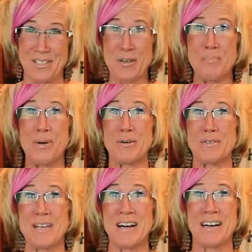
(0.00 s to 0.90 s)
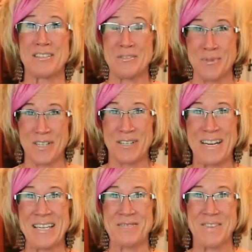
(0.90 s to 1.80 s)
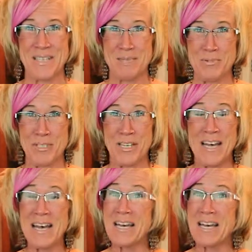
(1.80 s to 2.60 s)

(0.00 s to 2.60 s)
your posts on Twitter and Facebook